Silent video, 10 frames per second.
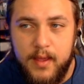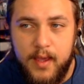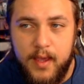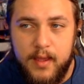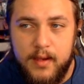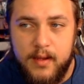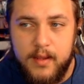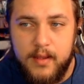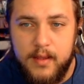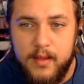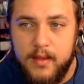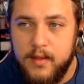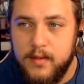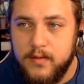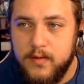And
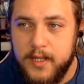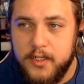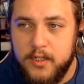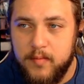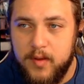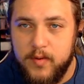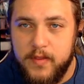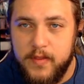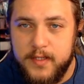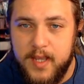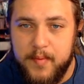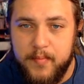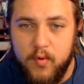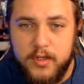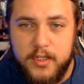so that should be within the same
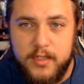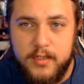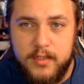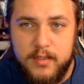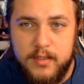proportions